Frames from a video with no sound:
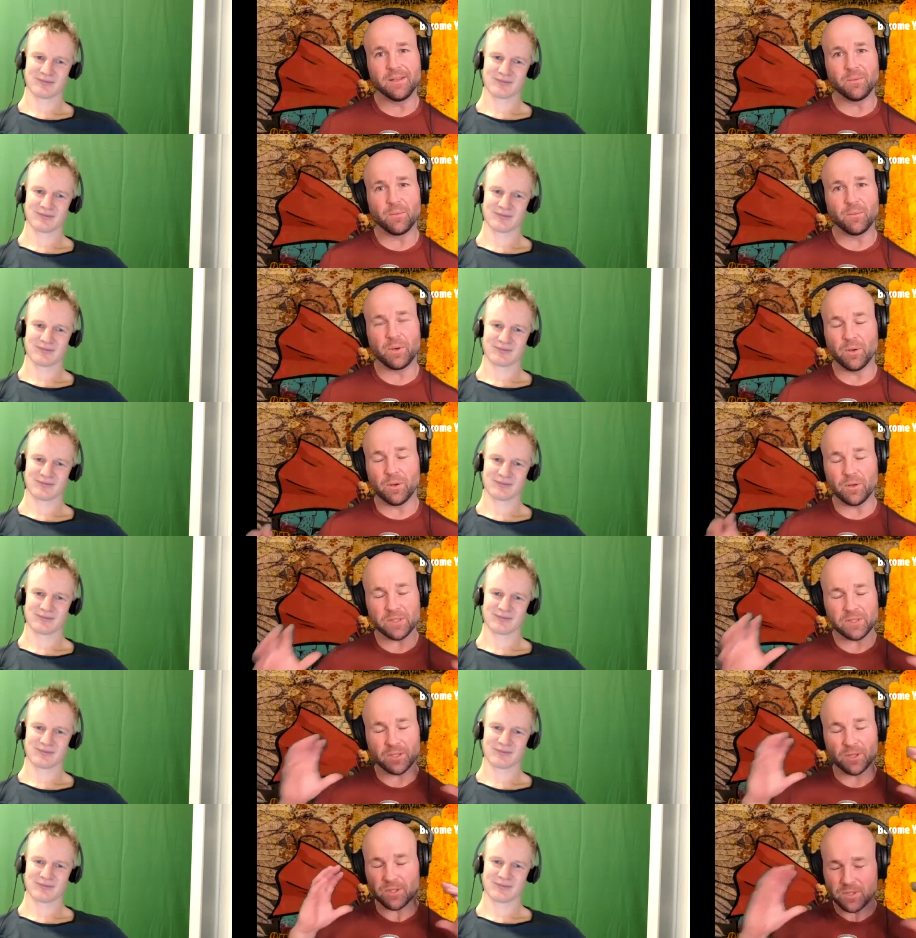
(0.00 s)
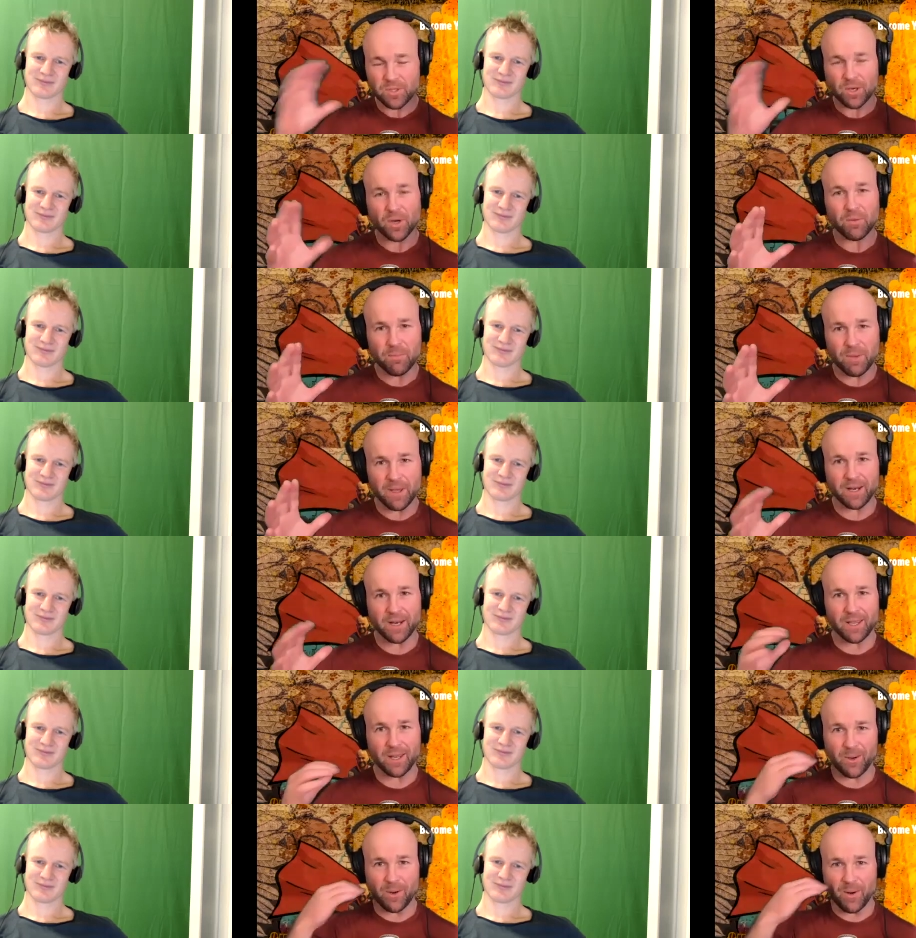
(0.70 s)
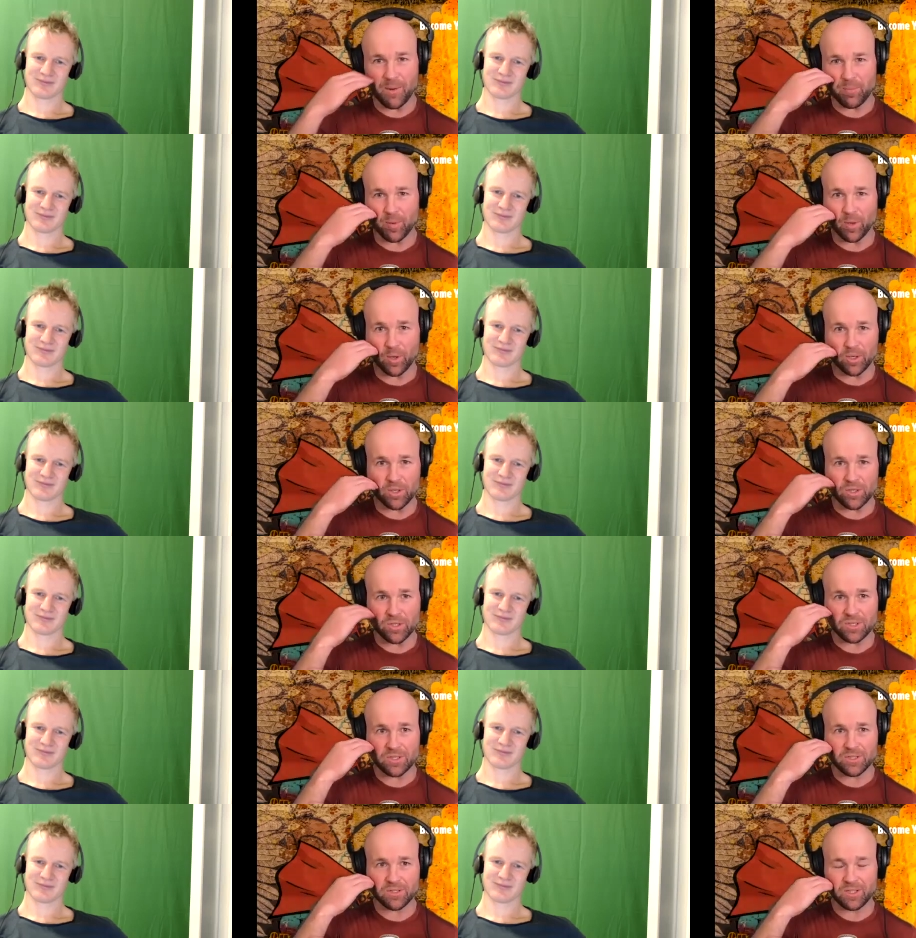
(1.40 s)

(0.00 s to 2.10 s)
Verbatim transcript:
Speaker 1: we're not so dogmatic in our approach.